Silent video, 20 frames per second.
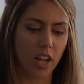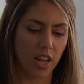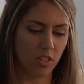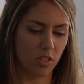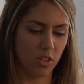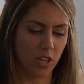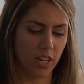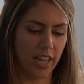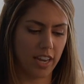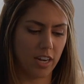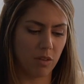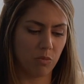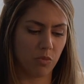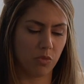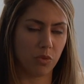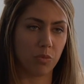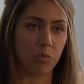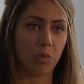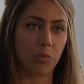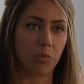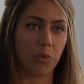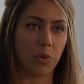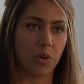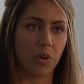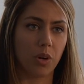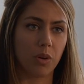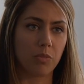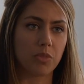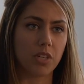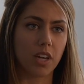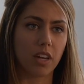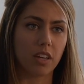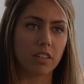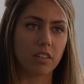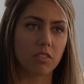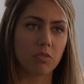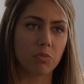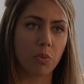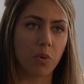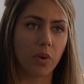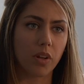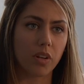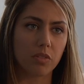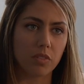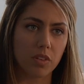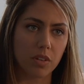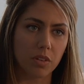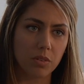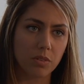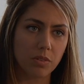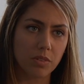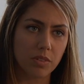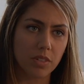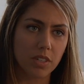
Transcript: and look at them from a more objective point of view.